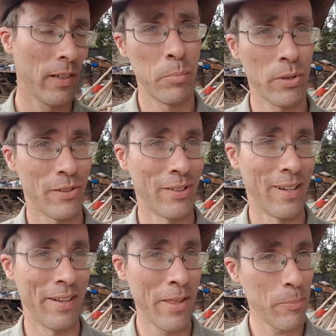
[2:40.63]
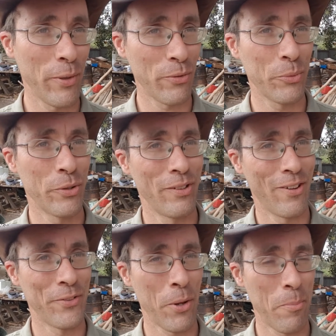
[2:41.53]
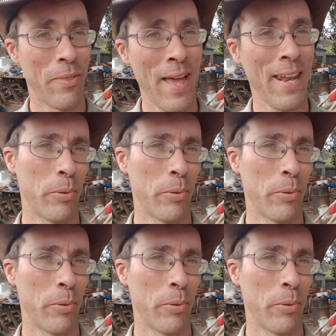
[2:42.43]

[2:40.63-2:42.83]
put the, another piece of wood on top of that,